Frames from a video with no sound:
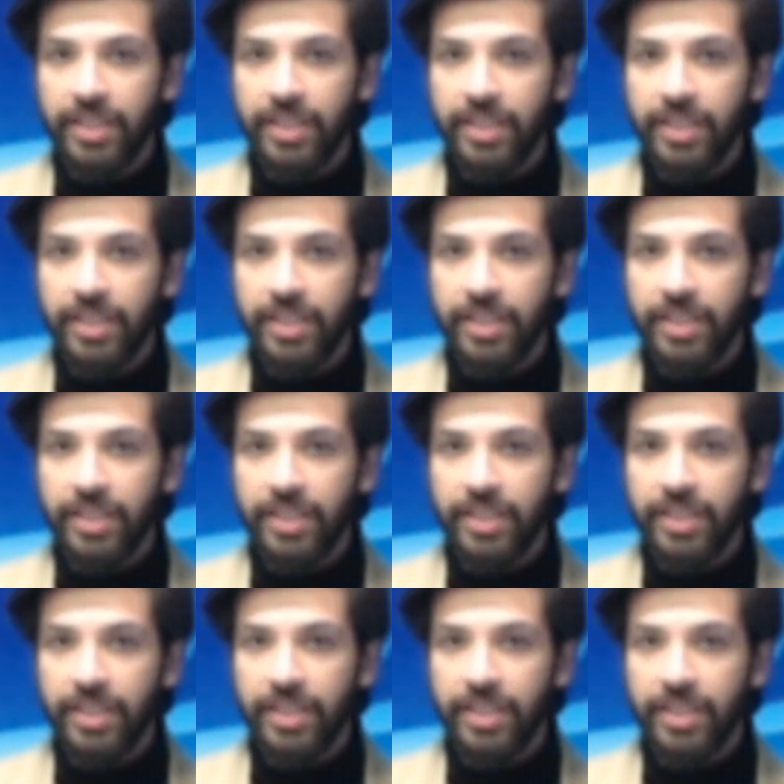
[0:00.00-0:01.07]
Committee
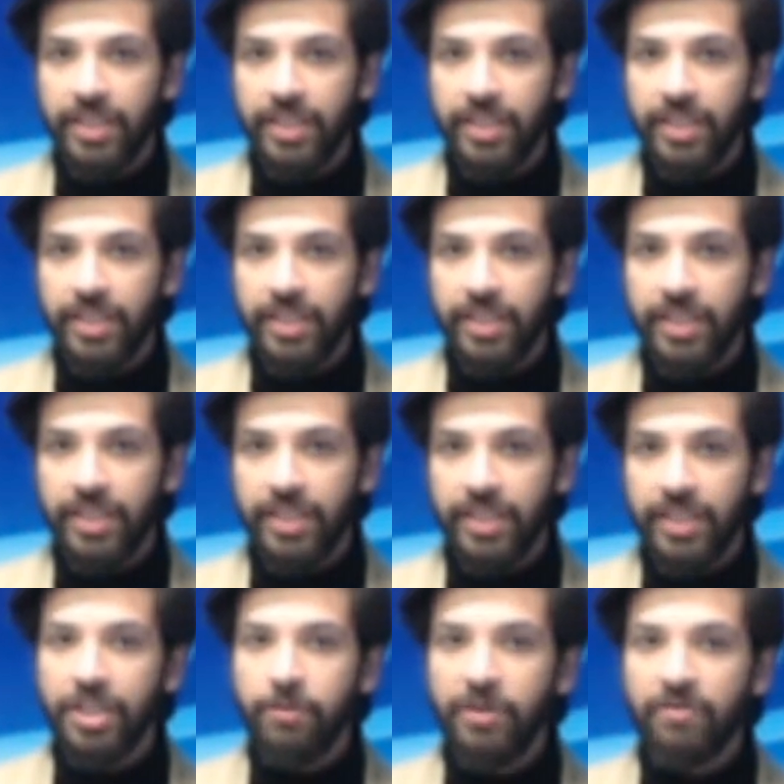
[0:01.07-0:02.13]
on Accountability for
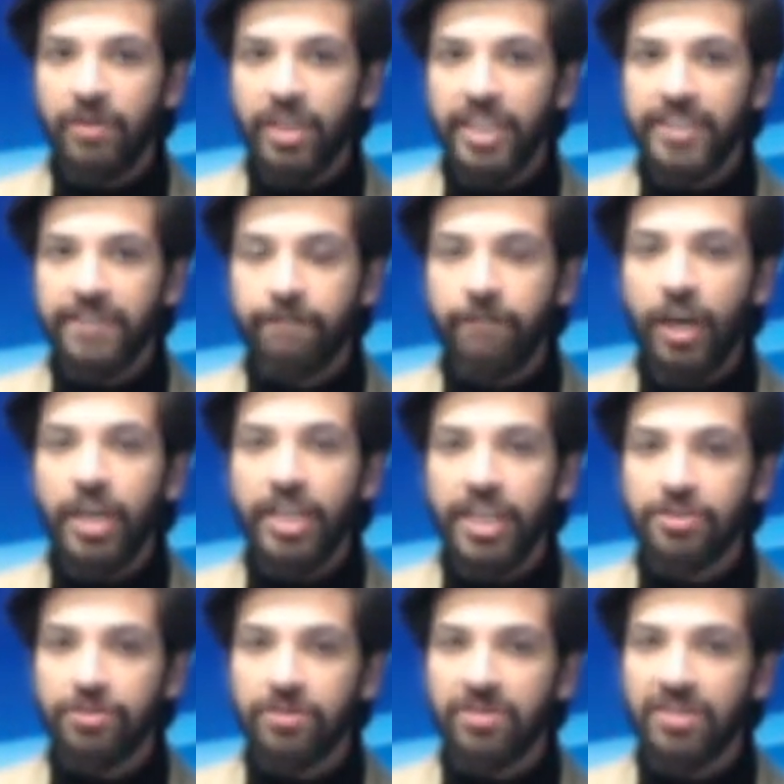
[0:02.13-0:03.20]
Human Rights
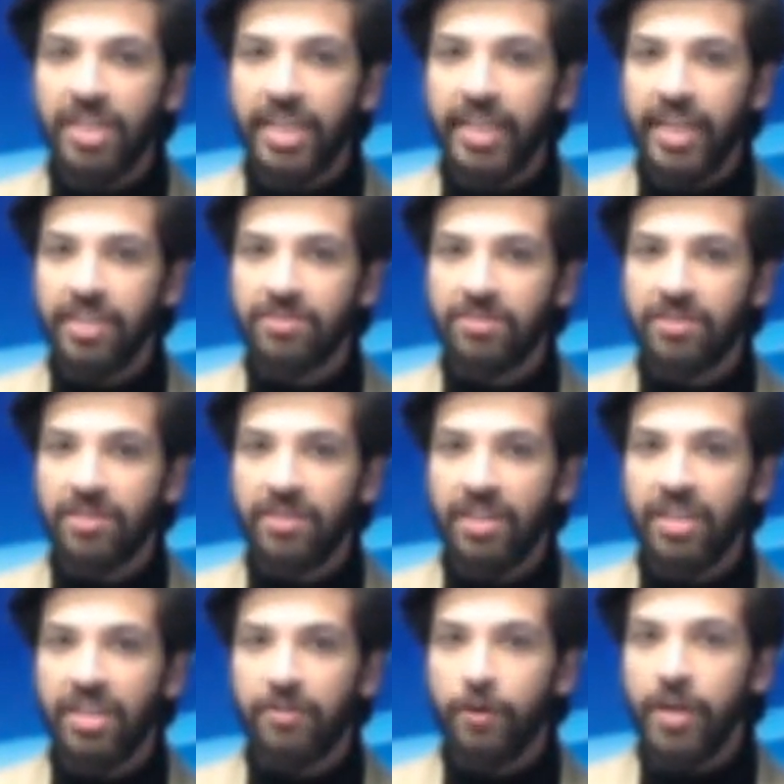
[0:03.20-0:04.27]
Violations against
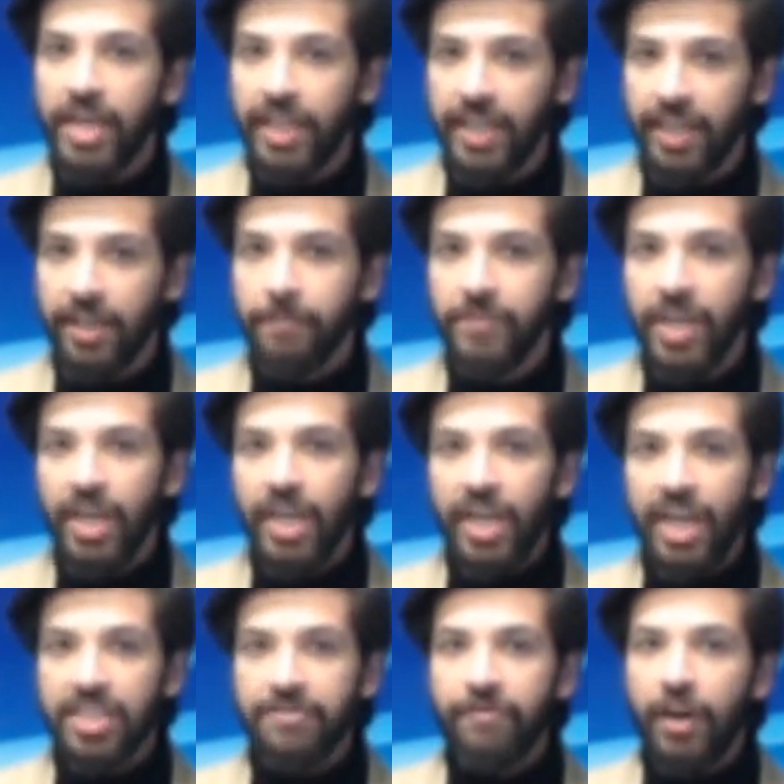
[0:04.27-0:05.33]
the Rohingya,
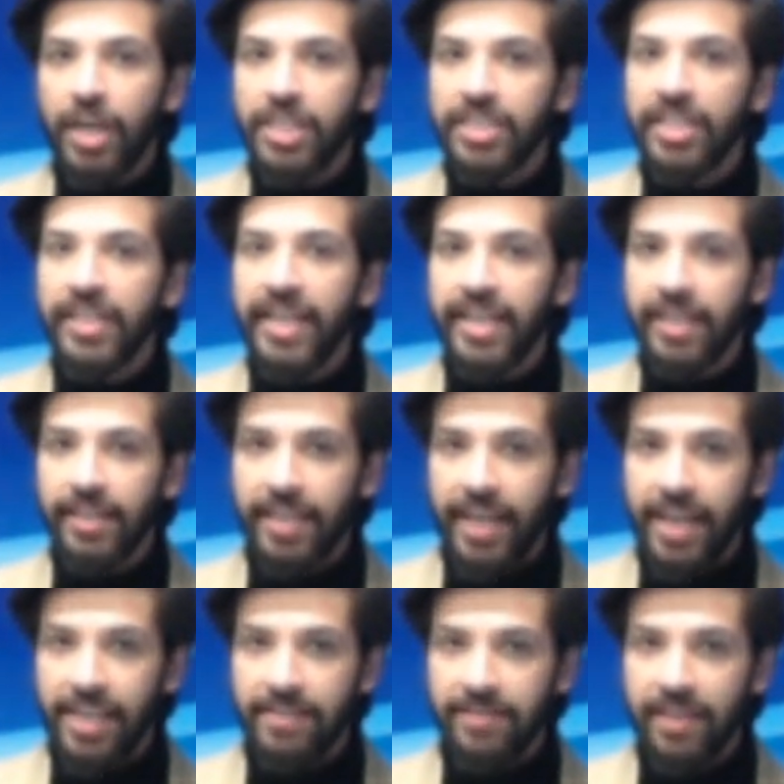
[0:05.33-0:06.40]
has filed a legal
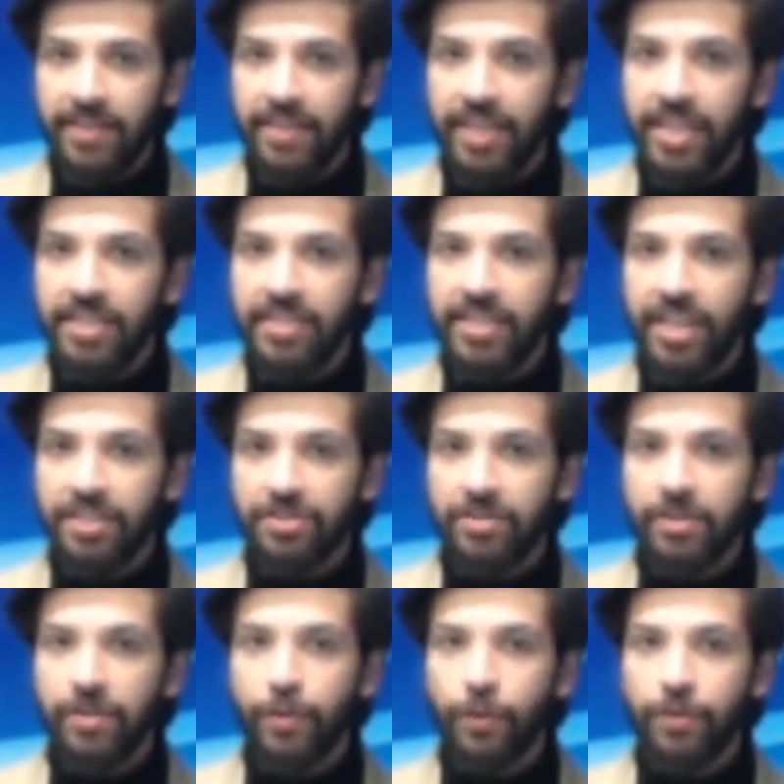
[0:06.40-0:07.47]
case in the
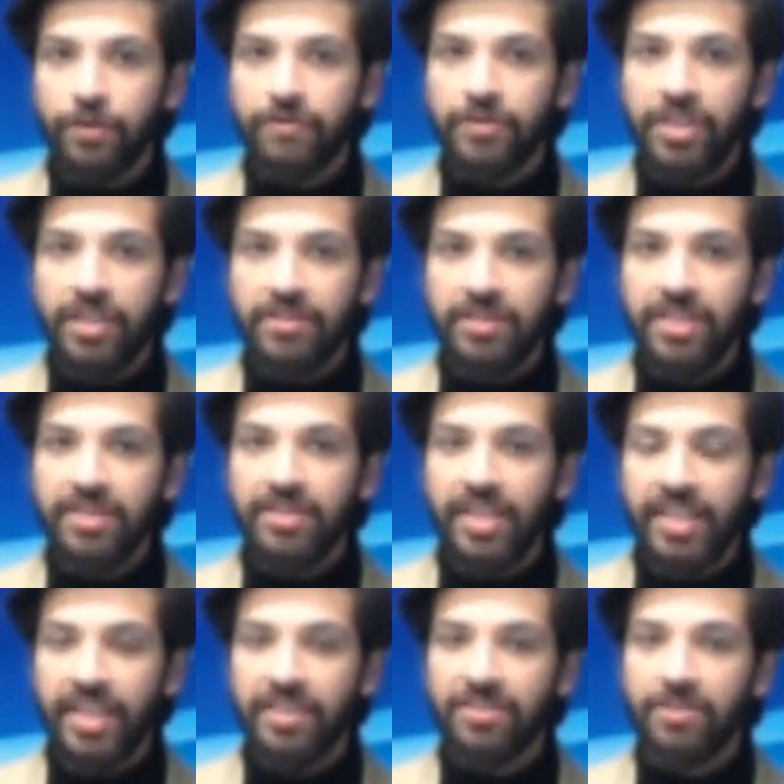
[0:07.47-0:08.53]
International Court of Justice
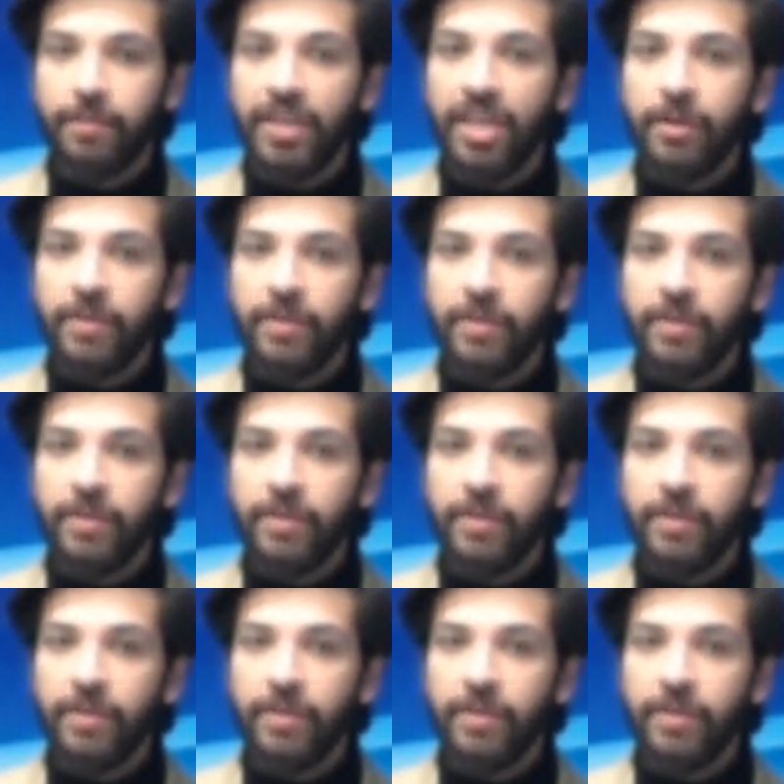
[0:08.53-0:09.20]
against Myanmar